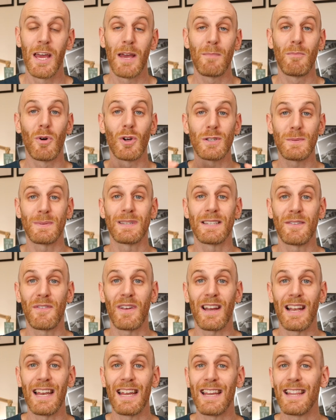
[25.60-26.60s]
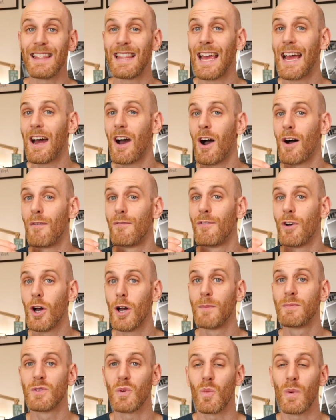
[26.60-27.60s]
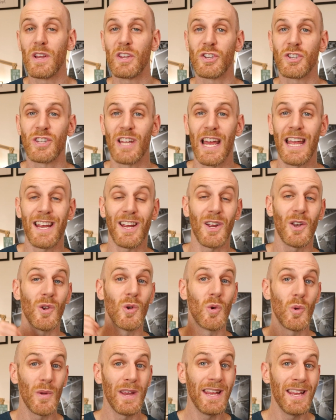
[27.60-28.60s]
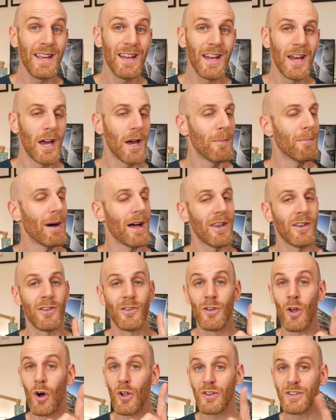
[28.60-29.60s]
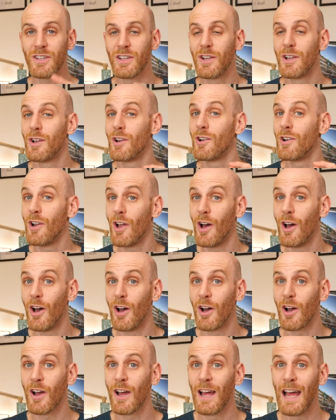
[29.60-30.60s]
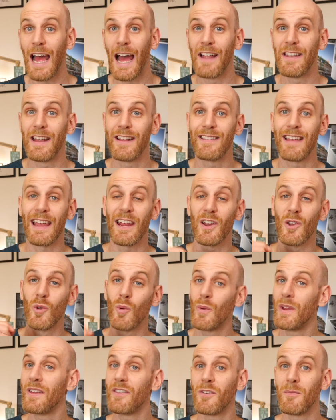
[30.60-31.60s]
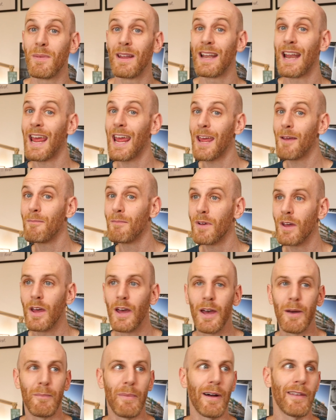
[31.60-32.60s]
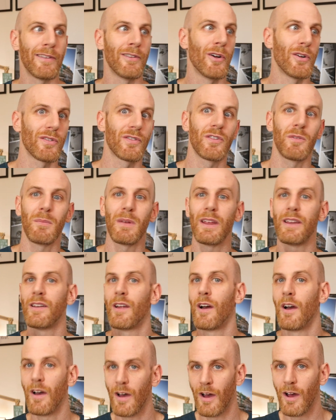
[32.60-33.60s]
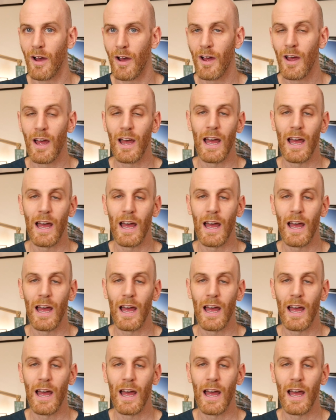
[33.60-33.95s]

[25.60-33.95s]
More specifically, there are verbs which take lui but not leur, and they take lui to mean him but not to mean her.